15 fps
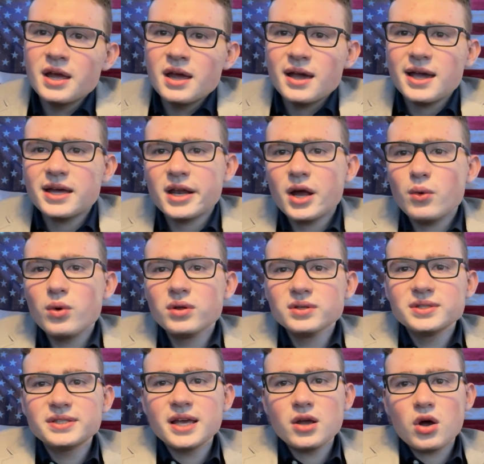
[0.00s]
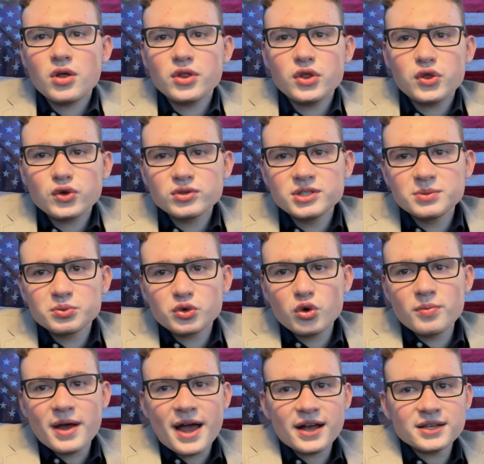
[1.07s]
And I will say on the 13 Pro
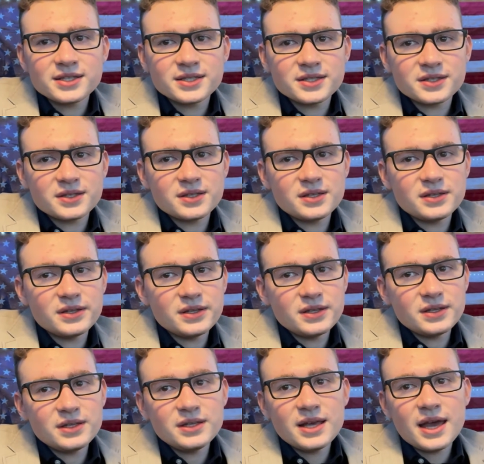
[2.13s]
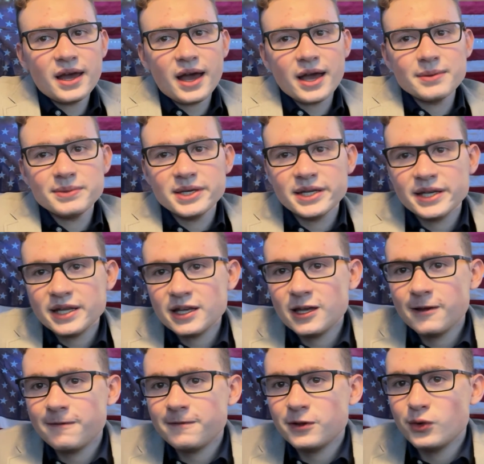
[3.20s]
Max, yeah, I mean,
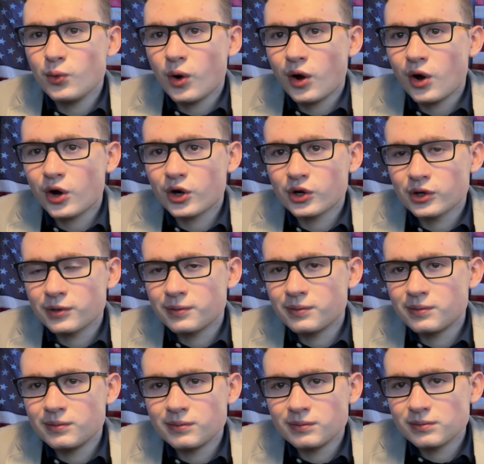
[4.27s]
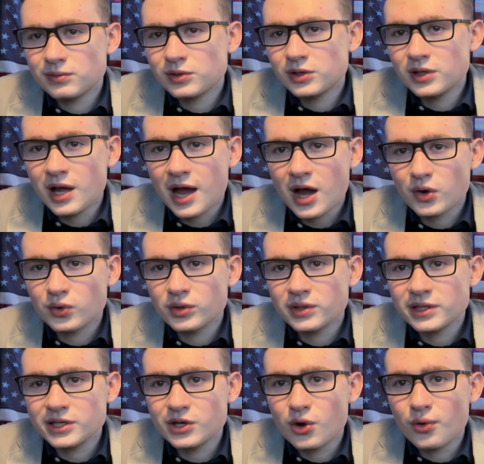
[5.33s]
if you are not
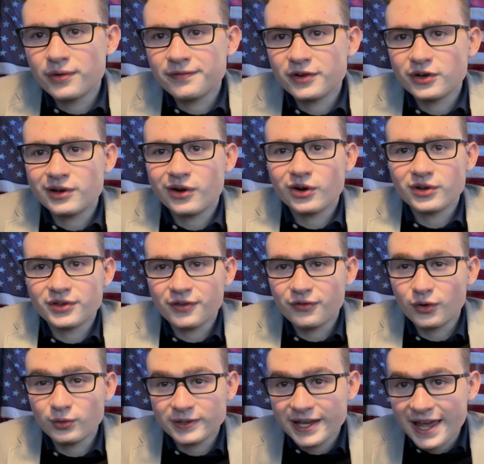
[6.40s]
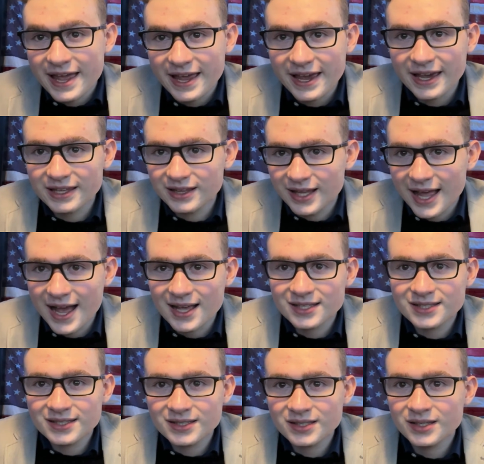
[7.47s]
really going very hard, the phone can
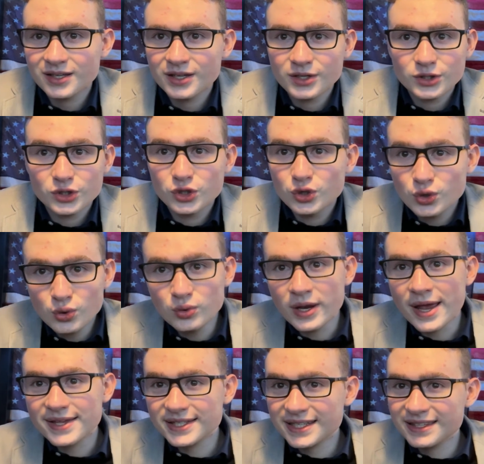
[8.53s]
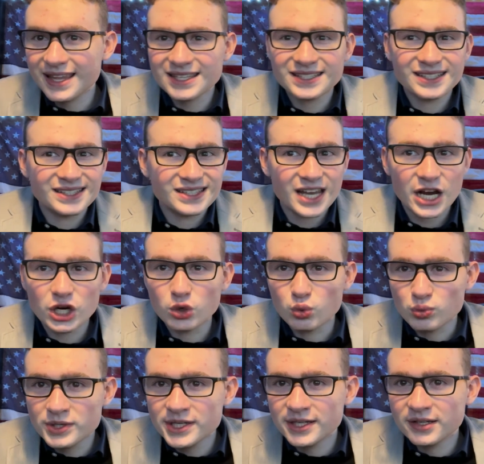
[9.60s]
last 2 days. It can last an entire
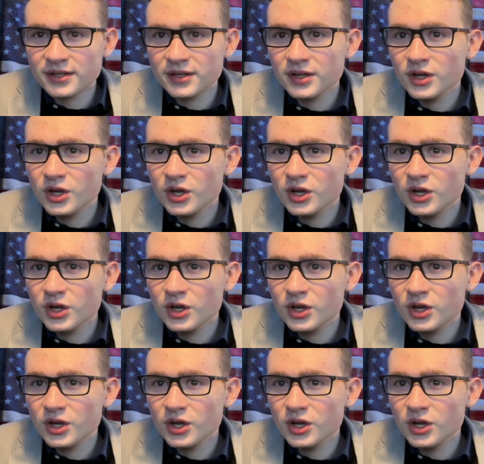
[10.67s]
weekend